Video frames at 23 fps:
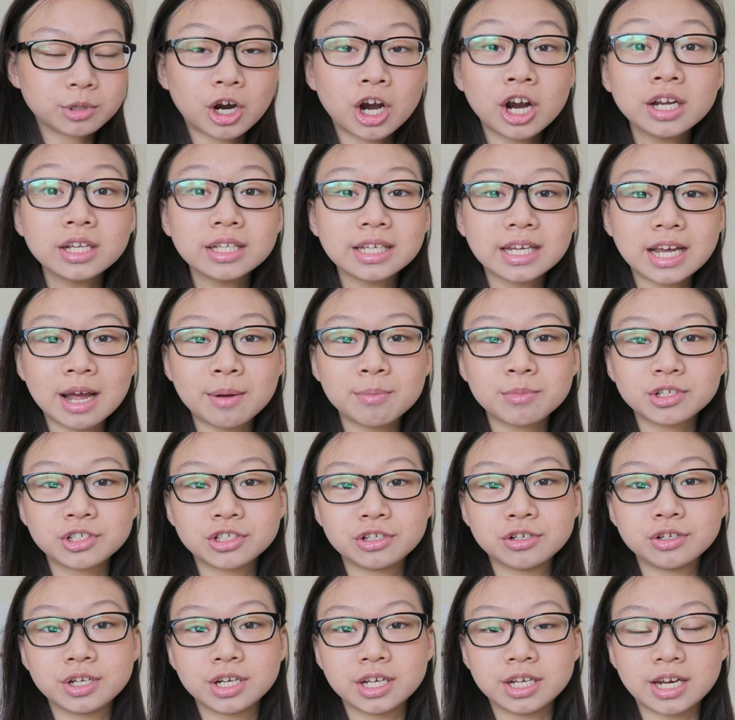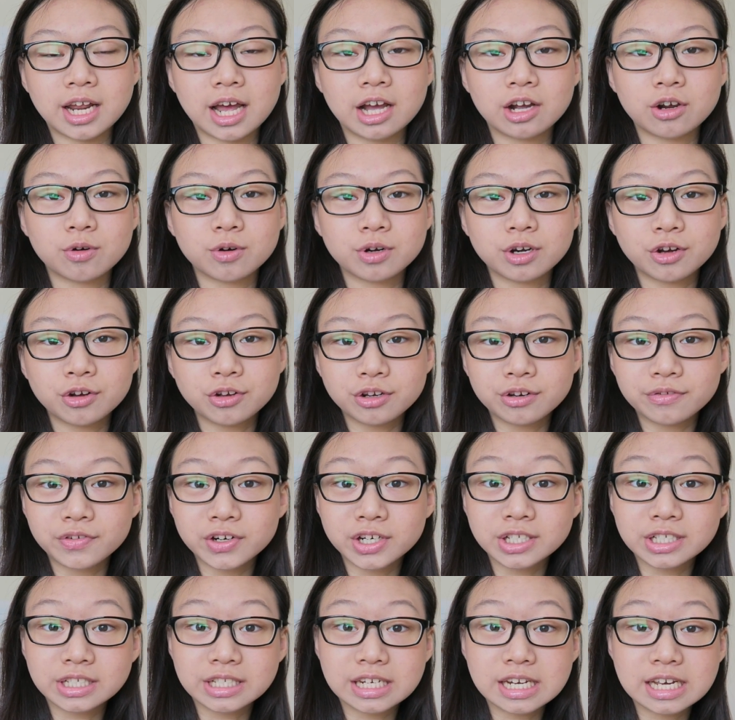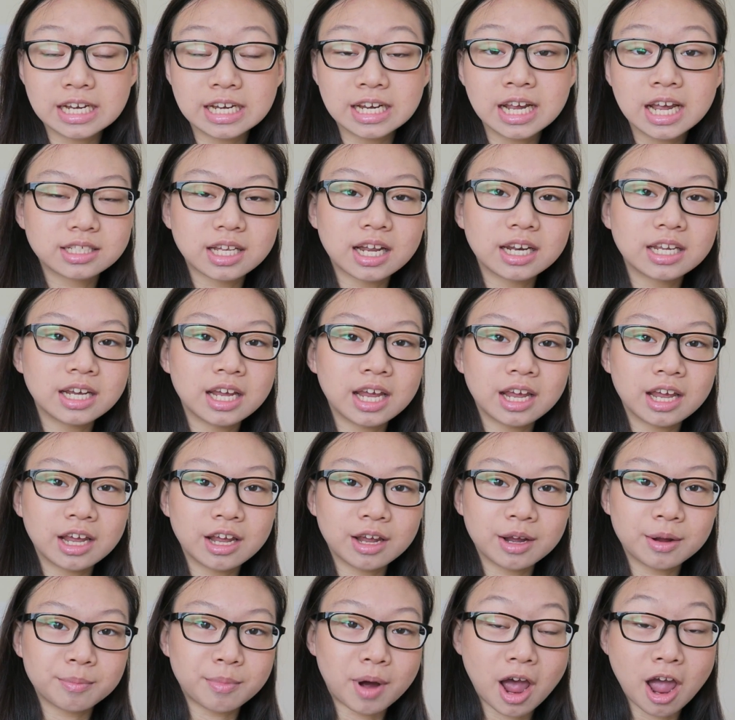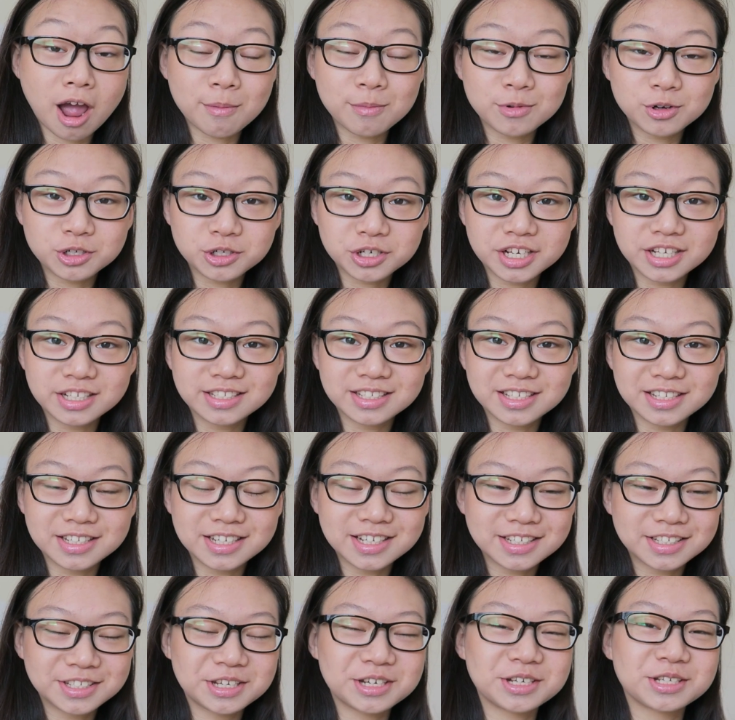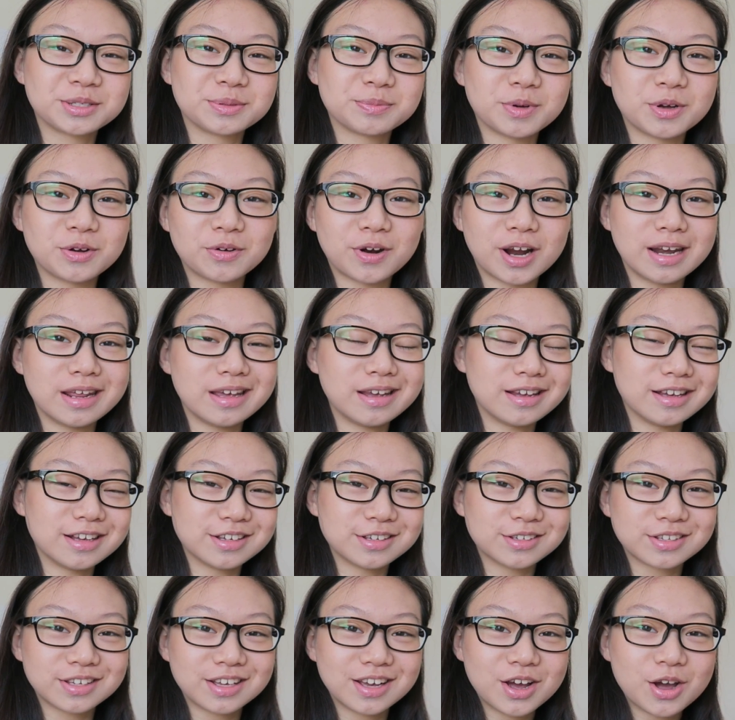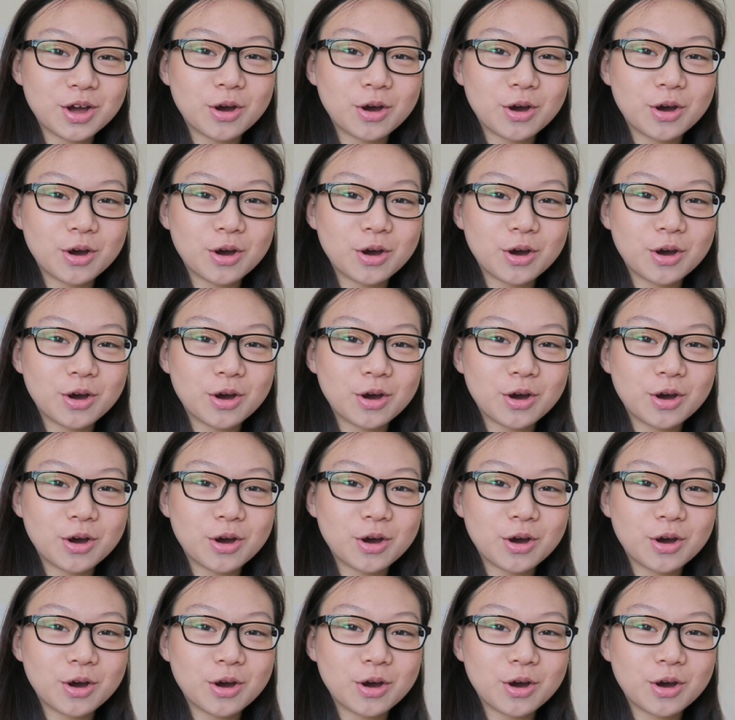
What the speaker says: Currently I'm a student at Cornell University studying biometry and statistics, but writing is